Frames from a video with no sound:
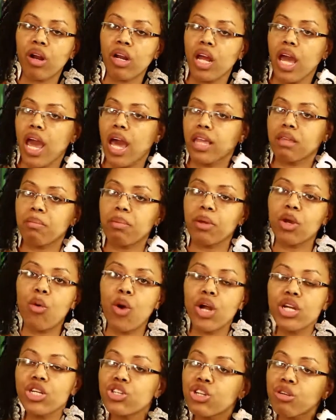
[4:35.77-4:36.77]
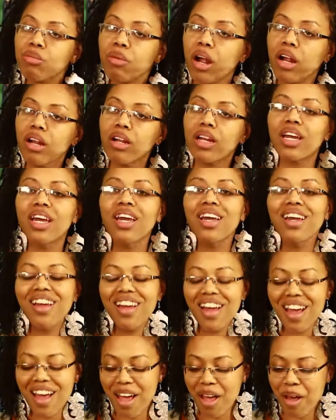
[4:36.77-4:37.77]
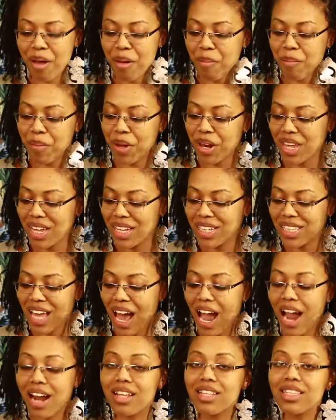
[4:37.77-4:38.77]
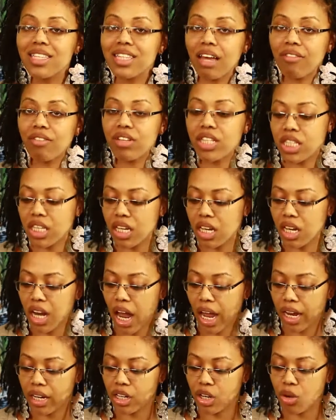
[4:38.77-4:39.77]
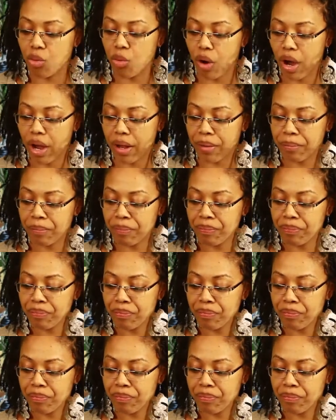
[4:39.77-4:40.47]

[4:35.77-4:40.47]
It had the big question mark, um, but he died in seventeen ninety-one.